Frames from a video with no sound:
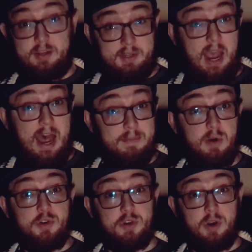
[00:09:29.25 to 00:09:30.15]
Scott
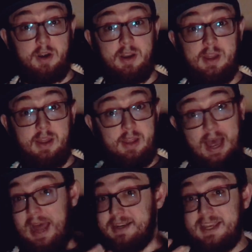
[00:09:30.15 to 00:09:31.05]
Mosier
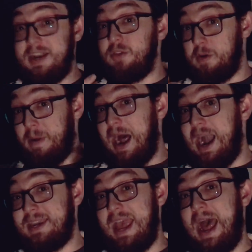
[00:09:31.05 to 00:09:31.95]
did on their
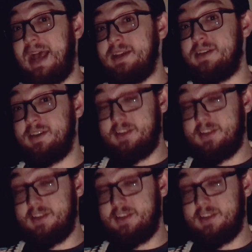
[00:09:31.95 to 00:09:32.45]
podcast,